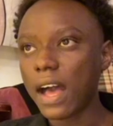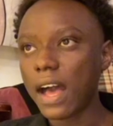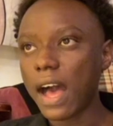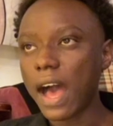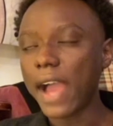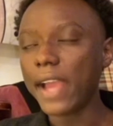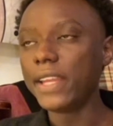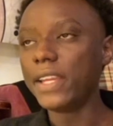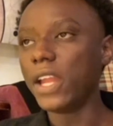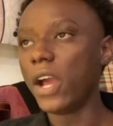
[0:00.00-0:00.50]

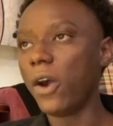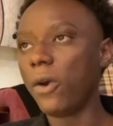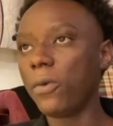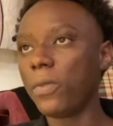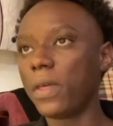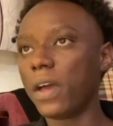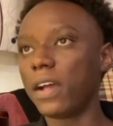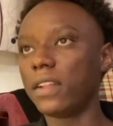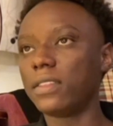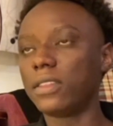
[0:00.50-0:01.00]
I know
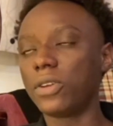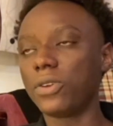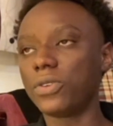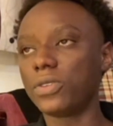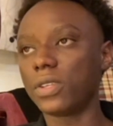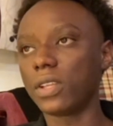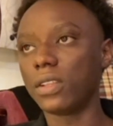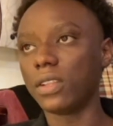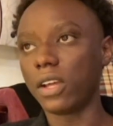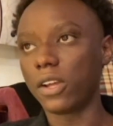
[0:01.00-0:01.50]
that
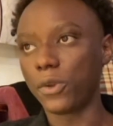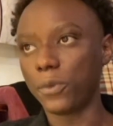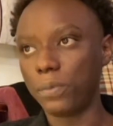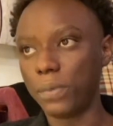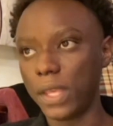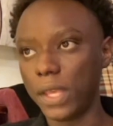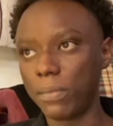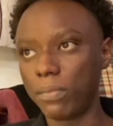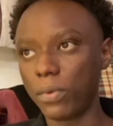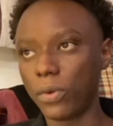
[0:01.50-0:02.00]
there's a lot of
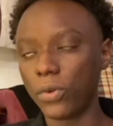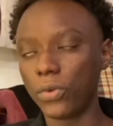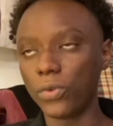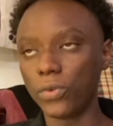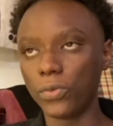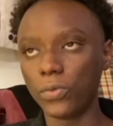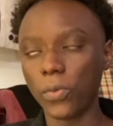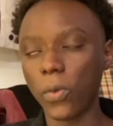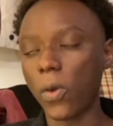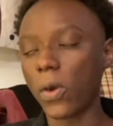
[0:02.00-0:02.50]
people who
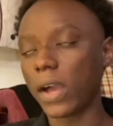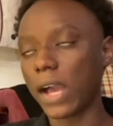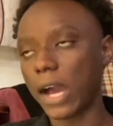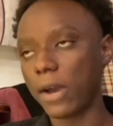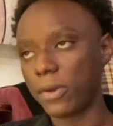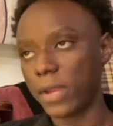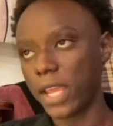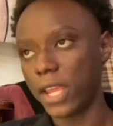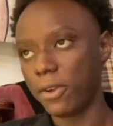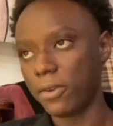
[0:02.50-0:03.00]
walk
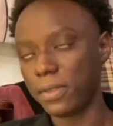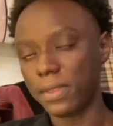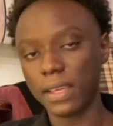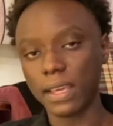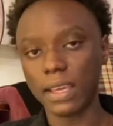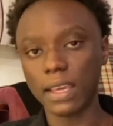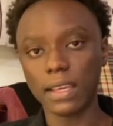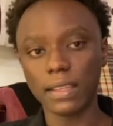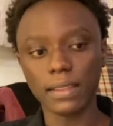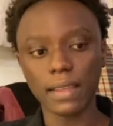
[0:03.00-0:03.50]
out here
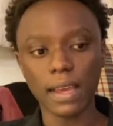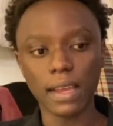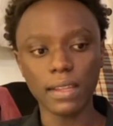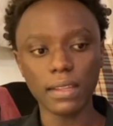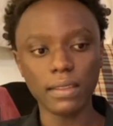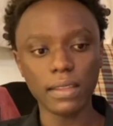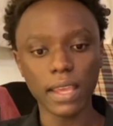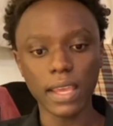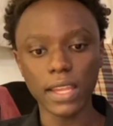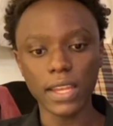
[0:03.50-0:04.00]
thinking
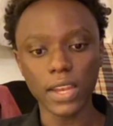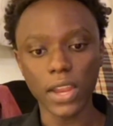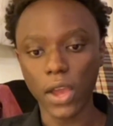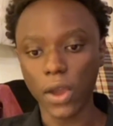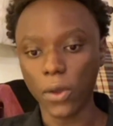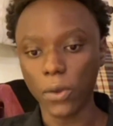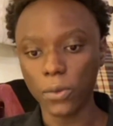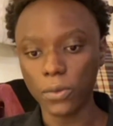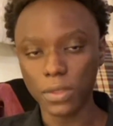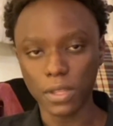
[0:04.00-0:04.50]
that they
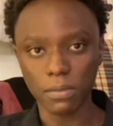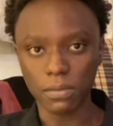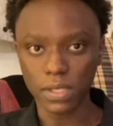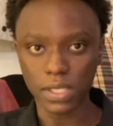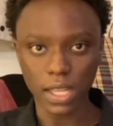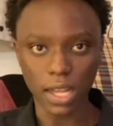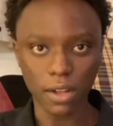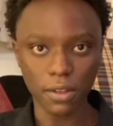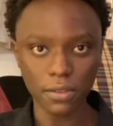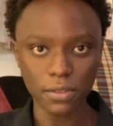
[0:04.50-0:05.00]
know
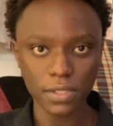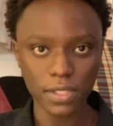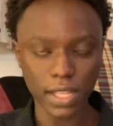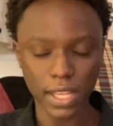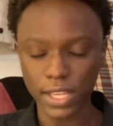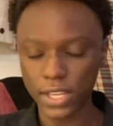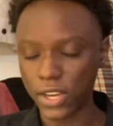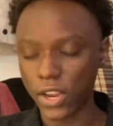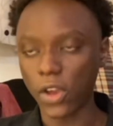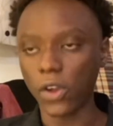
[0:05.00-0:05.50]
themselves,
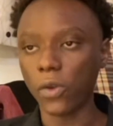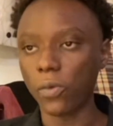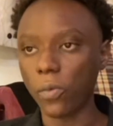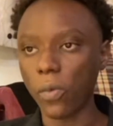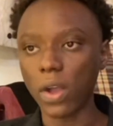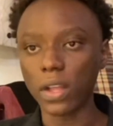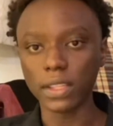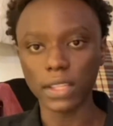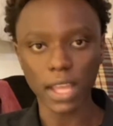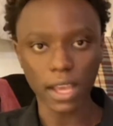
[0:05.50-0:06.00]
they know
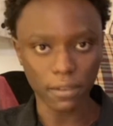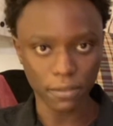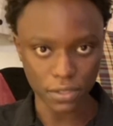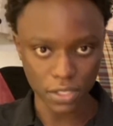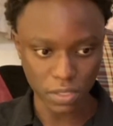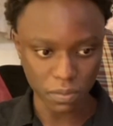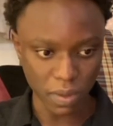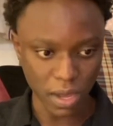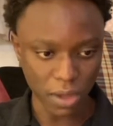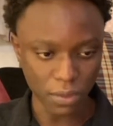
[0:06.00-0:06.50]
what life
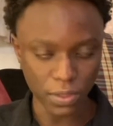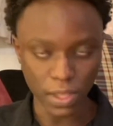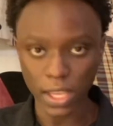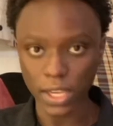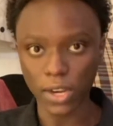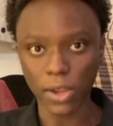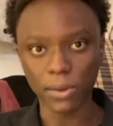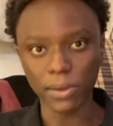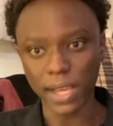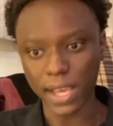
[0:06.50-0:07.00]
is about, they
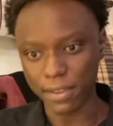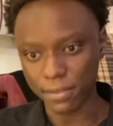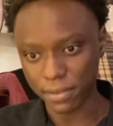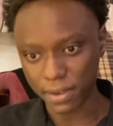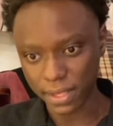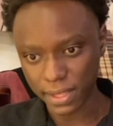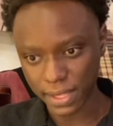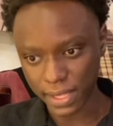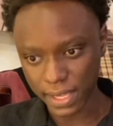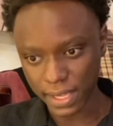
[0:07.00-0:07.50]
know
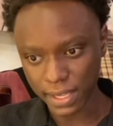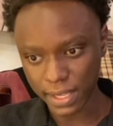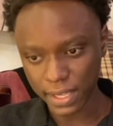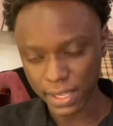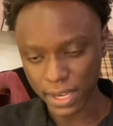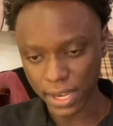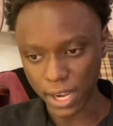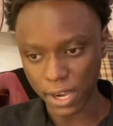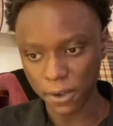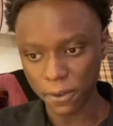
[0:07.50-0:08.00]
everything.
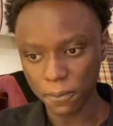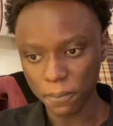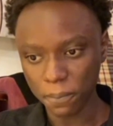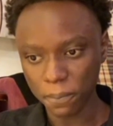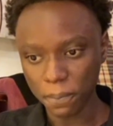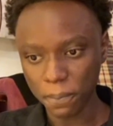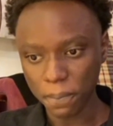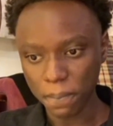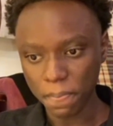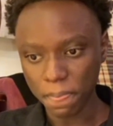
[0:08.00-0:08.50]

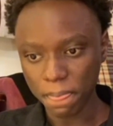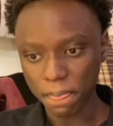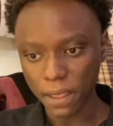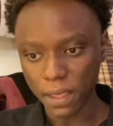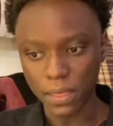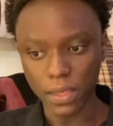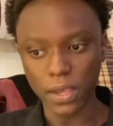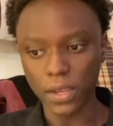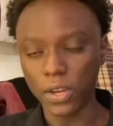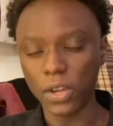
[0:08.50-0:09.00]

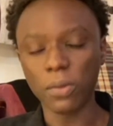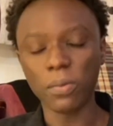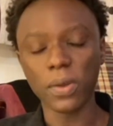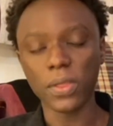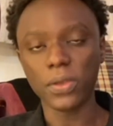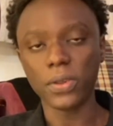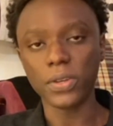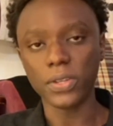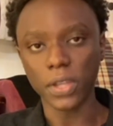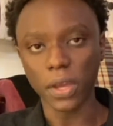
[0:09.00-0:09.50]
They know
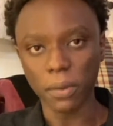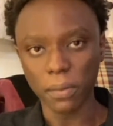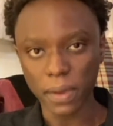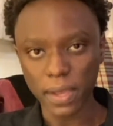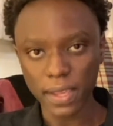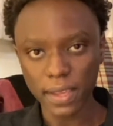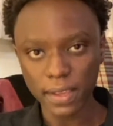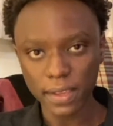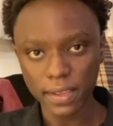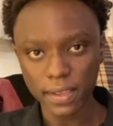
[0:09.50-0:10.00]
what they're
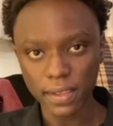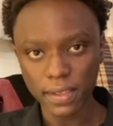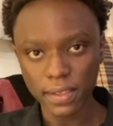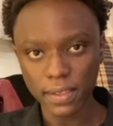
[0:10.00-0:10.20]
doing,